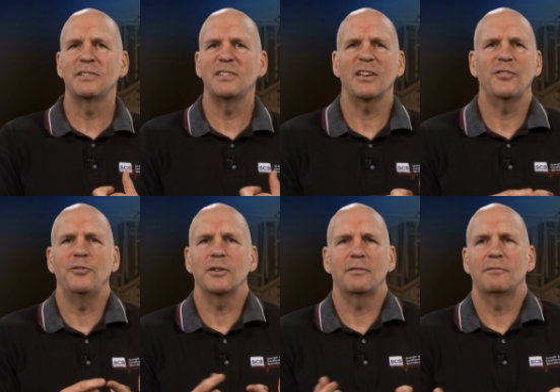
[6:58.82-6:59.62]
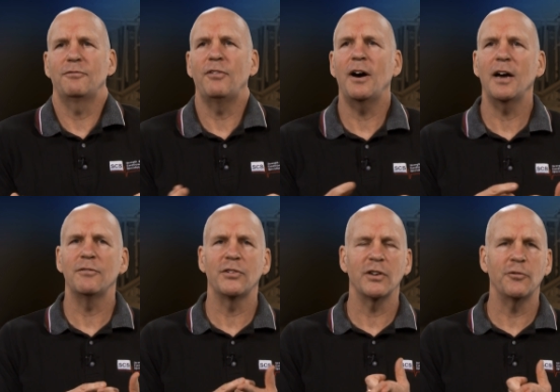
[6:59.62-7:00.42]
6'5"
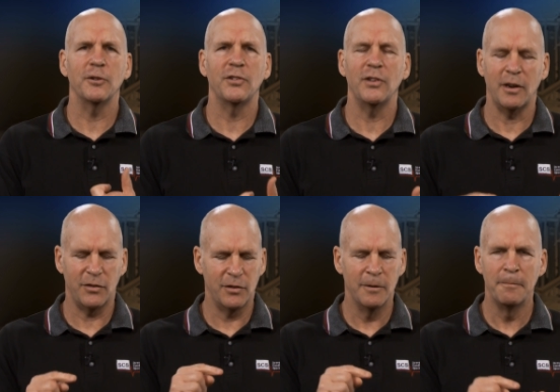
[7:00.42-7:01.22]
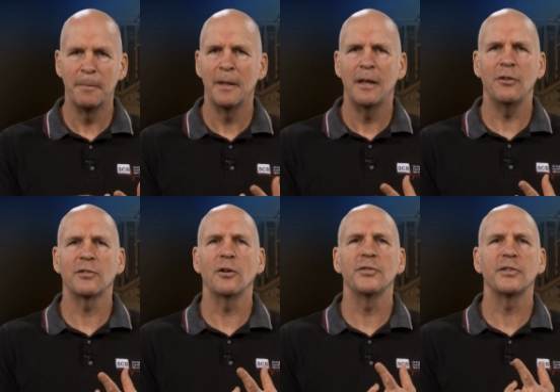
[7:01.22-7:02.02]
or 6'6". He was close